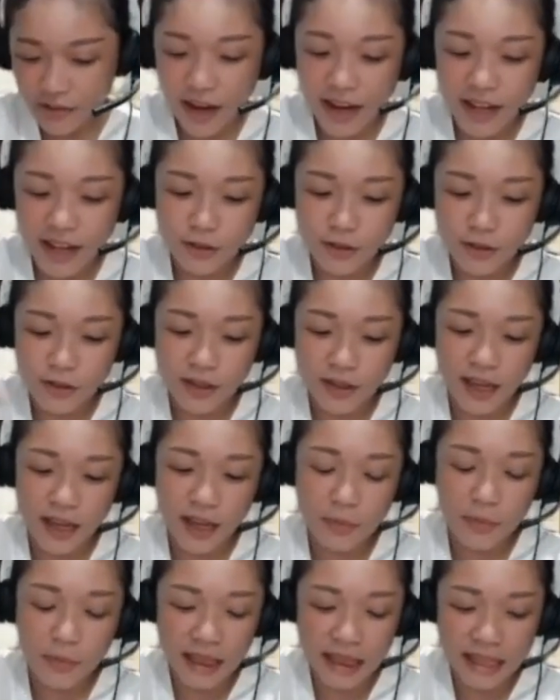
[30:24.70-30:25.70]
right? Also that
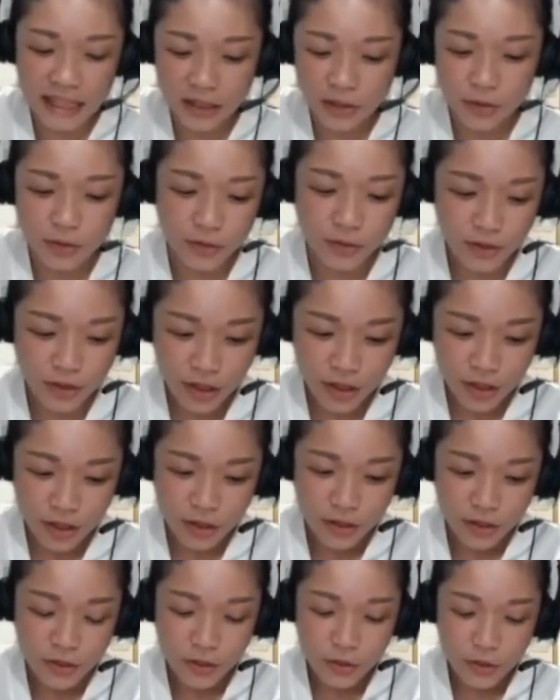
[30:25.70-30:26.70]
ability to
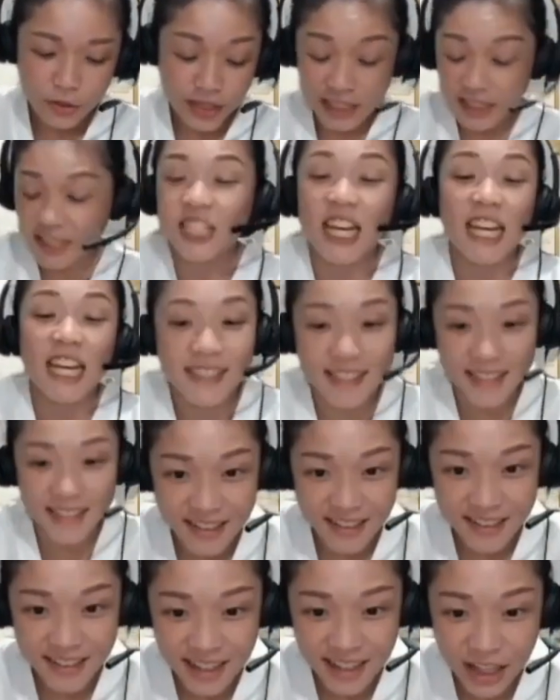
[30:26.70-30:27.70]
the
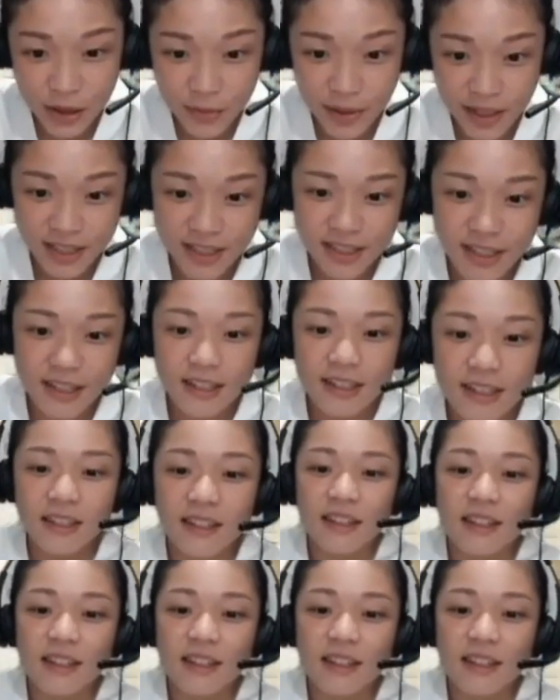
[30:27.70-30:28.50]
gesture that you mentioned.